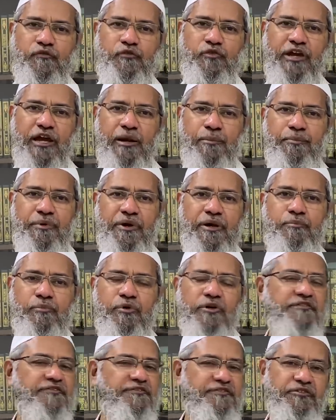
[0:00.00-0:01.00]
You can print
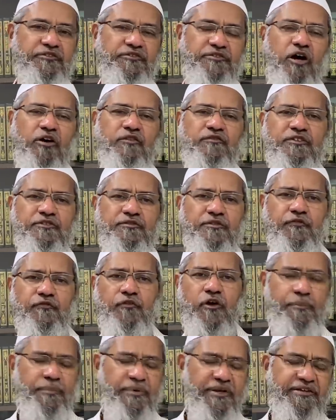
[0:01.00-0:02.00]
books into thousands of
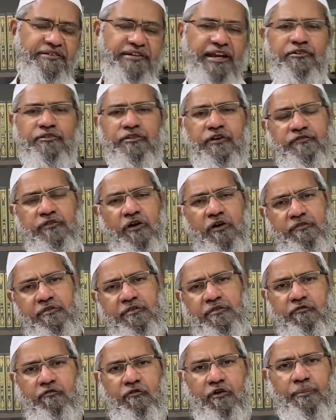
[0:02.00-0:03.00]
copies, tens of thousands
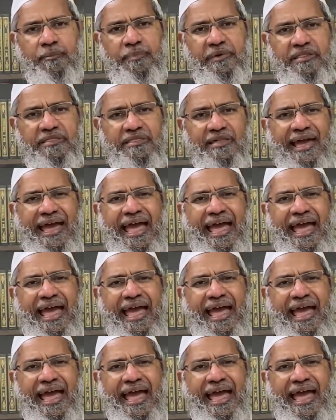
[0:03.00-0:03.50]
of copies.